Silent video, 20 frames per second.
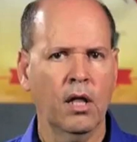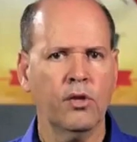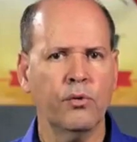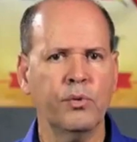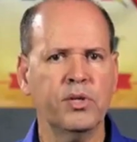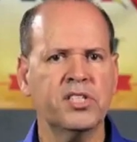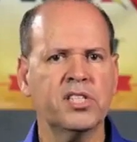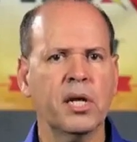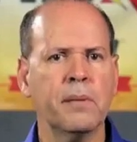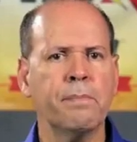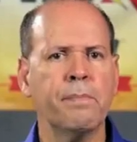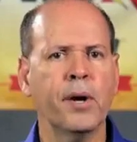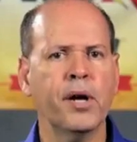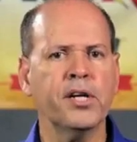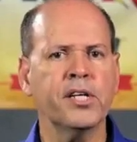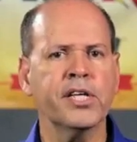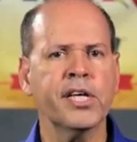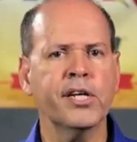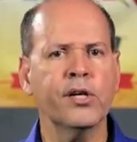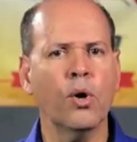The reset
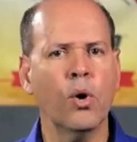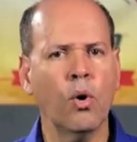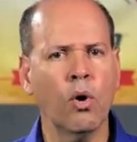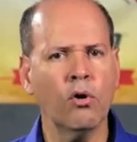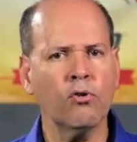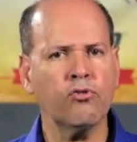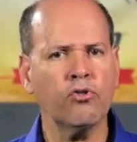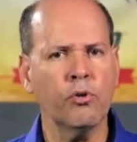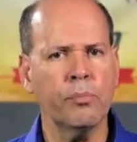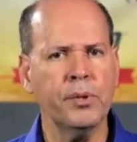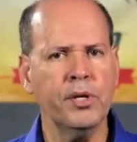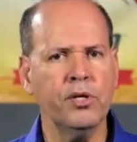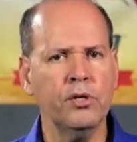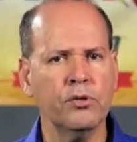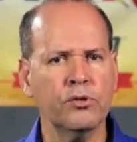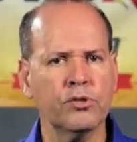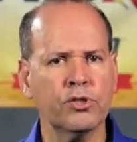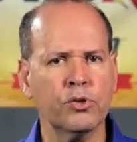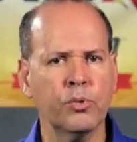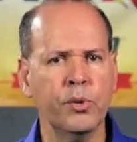button can also be
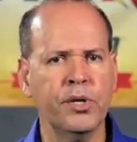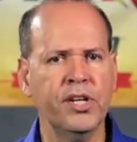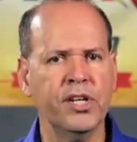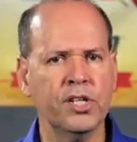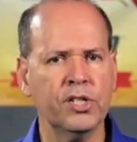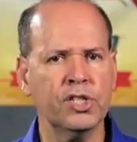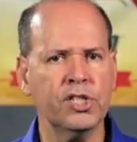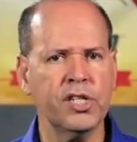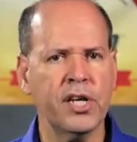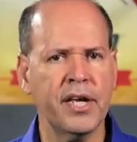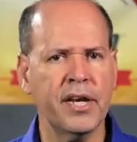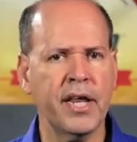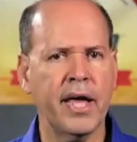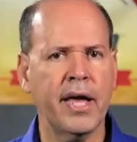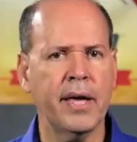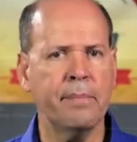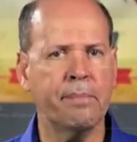used to initiate a